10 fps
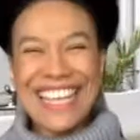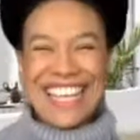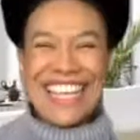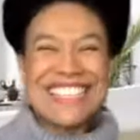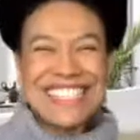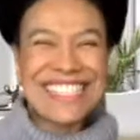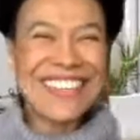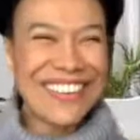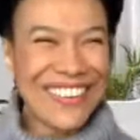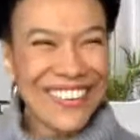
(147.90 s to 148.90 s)

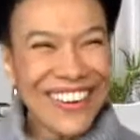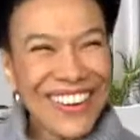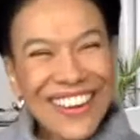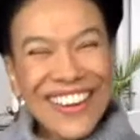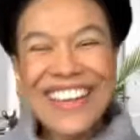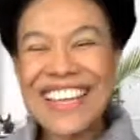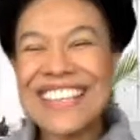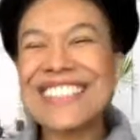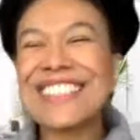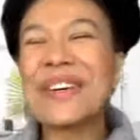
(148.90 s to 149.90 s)

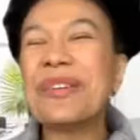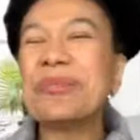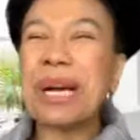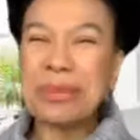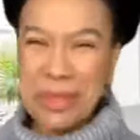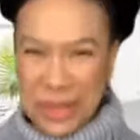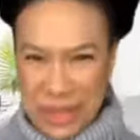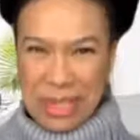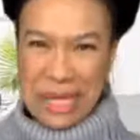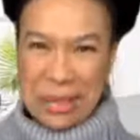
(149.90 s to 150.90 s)
and so my
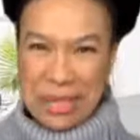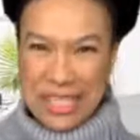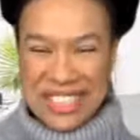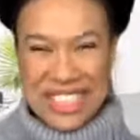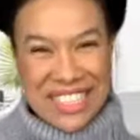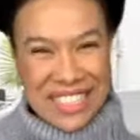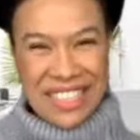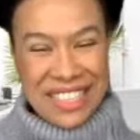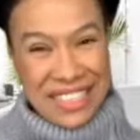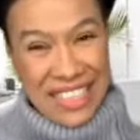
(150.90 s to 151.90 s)
brother became
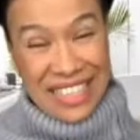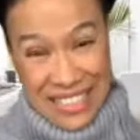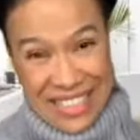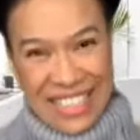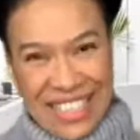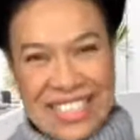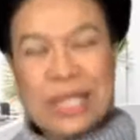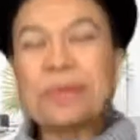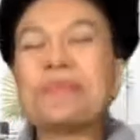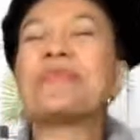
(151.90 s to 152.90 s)
an architect.